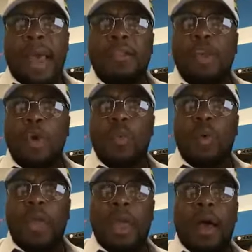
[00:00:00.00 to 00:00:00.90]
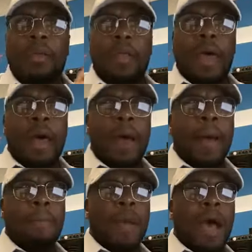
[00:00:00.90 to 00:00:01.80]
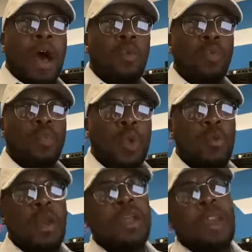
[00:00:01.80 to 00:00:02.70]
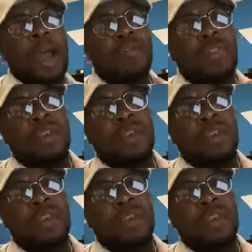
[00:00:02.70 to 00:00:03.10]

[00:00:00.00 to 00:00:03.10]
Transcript: We will announce